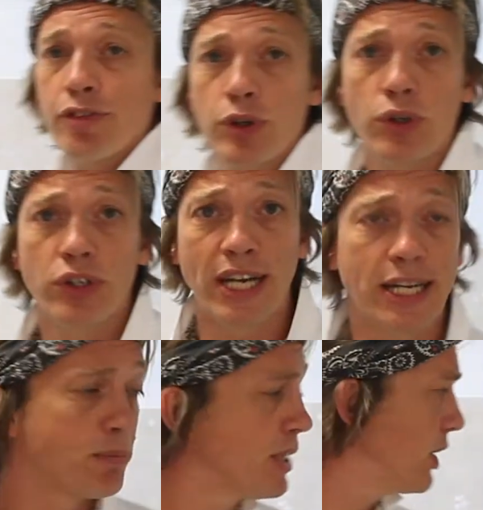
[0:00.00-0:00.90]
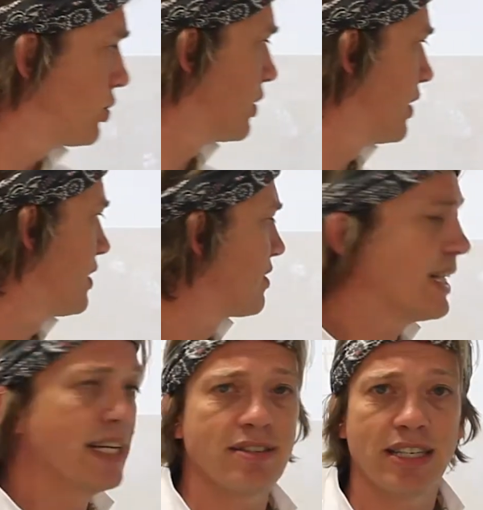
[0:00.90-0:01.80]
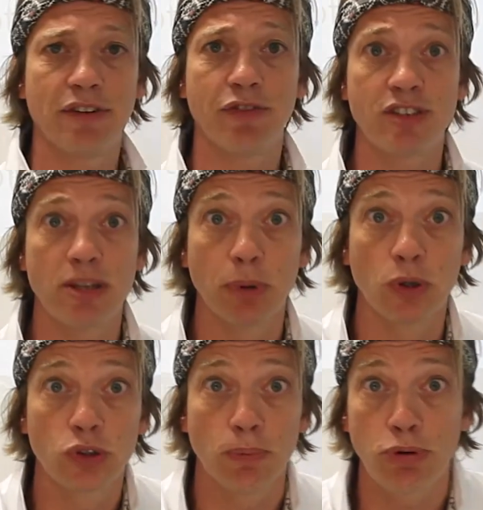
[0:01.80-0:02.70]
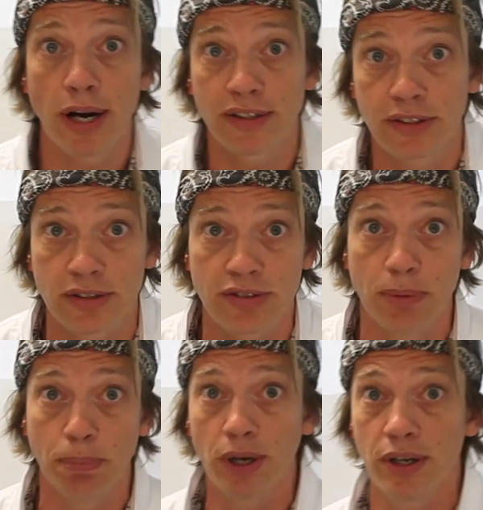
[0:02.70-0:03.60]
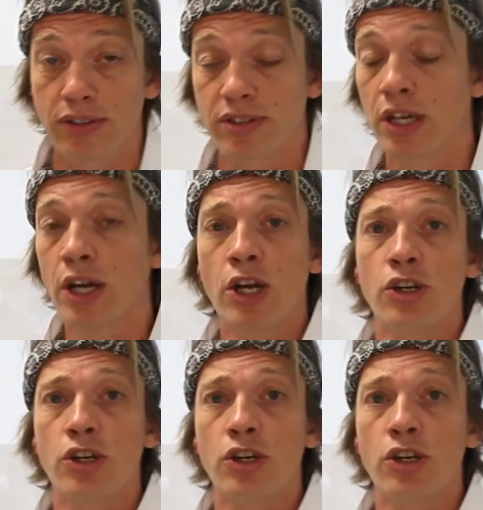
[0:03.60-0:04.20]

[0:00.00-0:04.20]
a good adaptation, and it's easily visible to predators, to birds.